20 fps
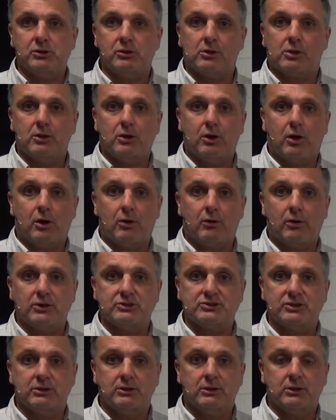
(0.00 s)
You can hire
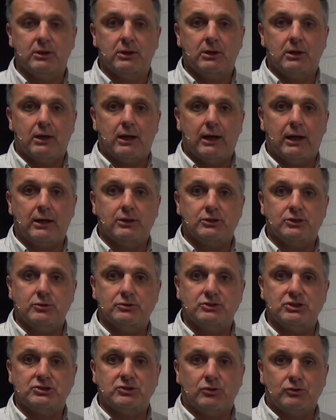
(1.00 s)
it and
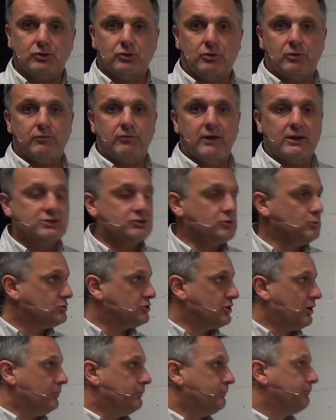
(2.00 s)
use it on your events
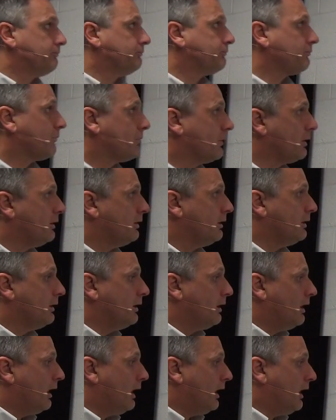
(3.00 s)
also.
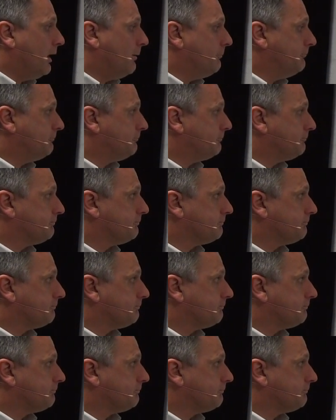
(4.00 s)
Um,